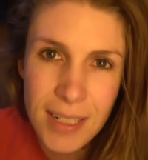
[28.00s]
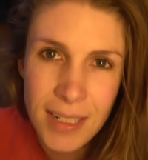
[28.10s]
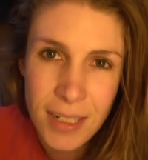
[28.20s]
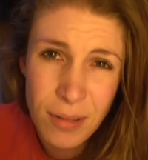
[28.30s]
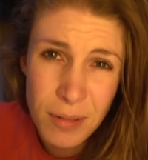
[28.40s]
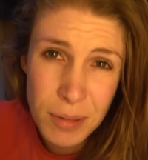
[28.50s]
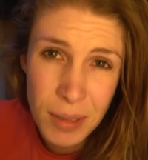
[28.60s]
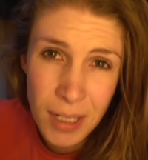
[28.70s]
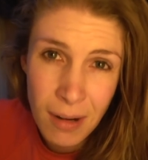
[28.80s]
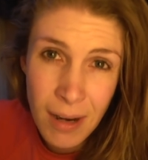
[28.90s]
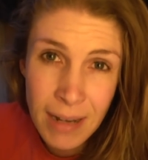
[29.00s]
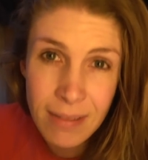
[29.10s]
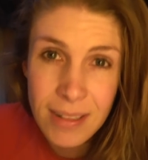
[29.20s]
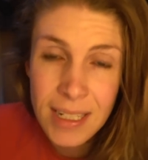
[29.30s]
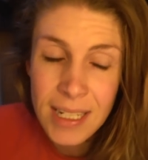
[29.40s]
I don't always want to go
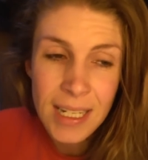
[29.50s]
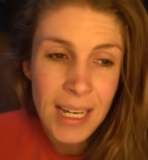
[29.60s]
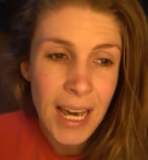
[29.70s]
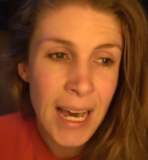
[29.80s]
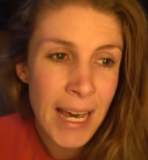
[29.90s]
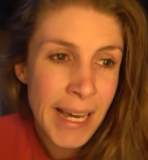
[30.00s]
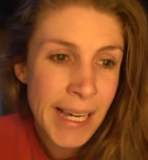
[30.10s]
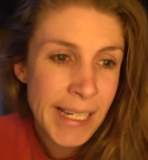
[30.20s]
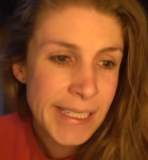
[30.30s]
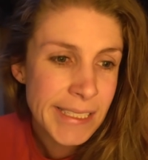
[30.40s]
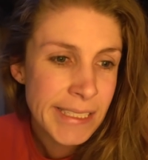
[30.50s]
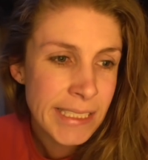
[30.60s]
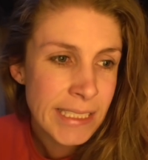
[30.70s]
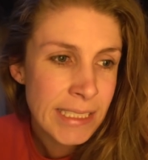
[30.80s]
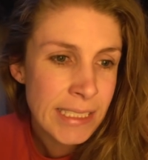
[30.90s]
out.
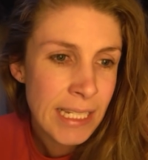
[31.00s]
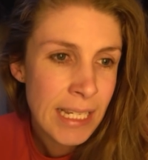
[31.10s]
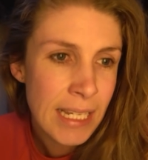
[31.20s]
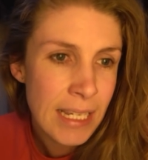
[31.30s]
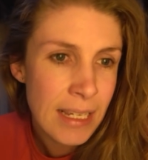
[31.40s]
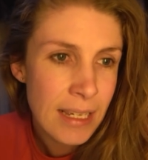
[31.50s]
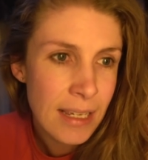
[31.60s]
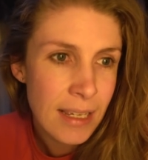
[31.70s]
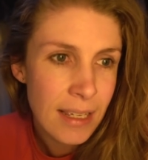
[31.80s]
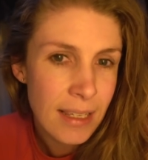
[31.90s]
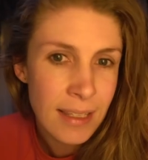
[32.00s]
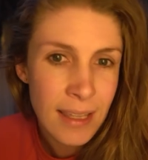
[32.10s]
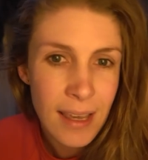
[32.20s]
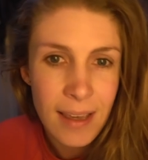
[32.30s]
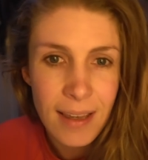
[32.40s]
And
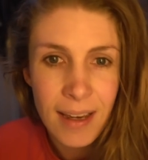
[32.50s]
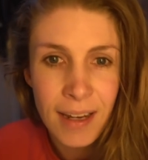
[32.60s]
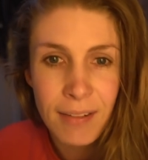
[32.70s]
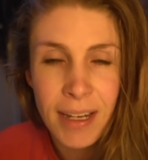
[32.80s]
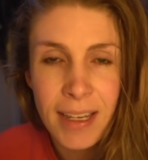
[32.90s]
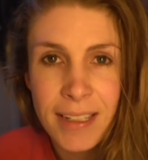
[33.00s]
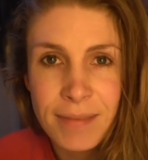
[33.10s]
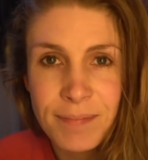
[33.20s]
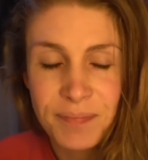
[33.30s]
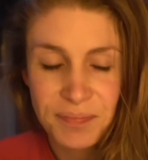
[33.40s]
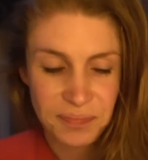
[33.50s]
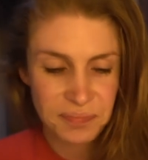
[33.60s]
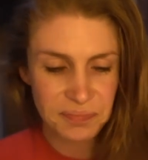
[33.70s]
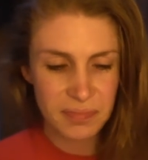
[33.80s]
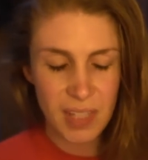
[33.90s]
yeah, I reckon
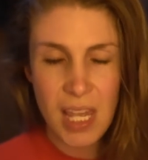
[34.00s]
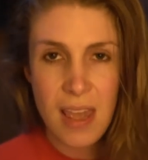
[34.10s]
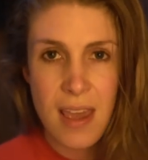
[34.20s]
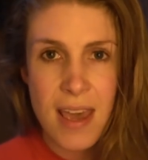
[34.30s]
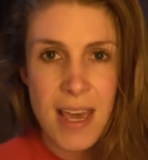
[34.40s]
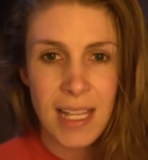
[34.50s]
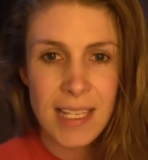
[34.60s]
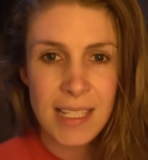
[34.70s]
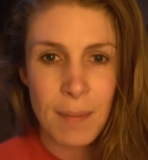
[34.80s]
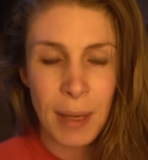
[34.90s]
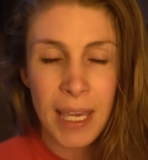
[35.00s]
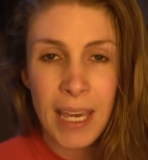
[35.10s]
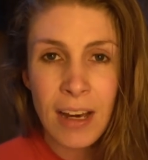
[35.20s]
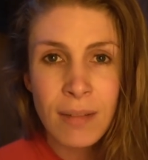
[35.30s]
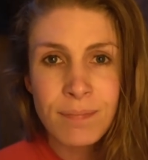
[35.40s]
let's get my
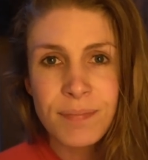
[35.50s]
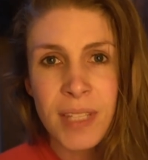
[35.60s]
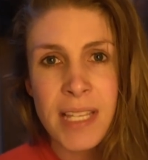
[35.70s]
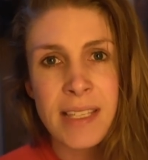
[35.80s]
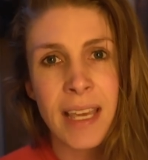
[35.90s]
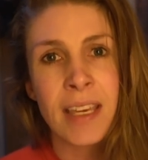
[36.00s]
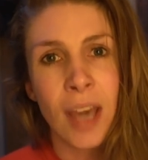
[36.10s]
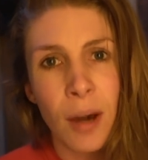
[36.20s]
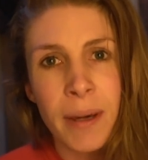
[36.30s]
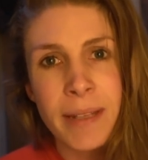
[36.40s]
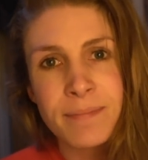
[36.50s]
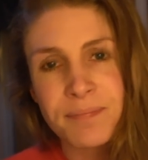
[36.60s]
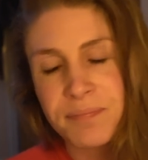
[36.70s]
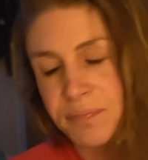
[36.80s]
kit on, let's get going,